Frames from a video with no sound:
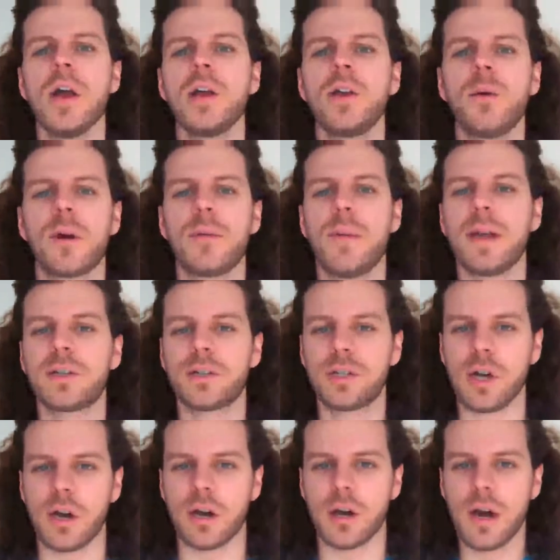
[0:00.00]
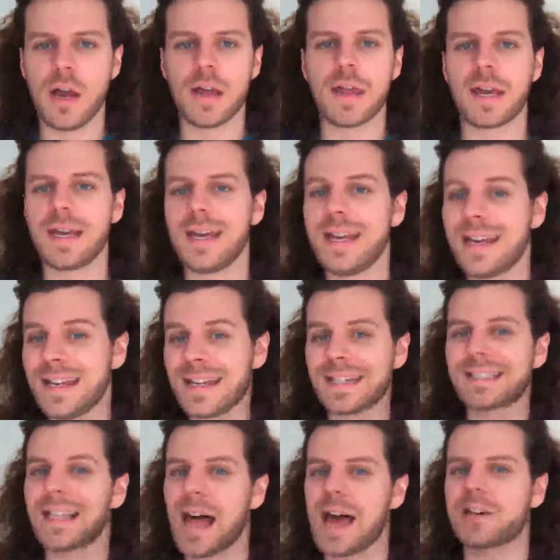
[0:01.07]
You want to make sure that in
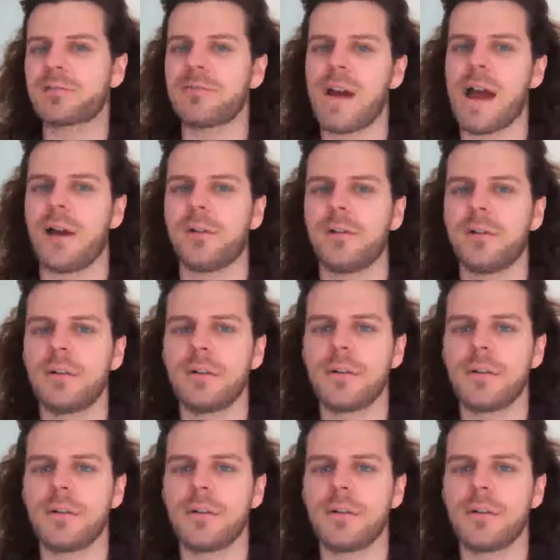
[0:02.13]
this last round,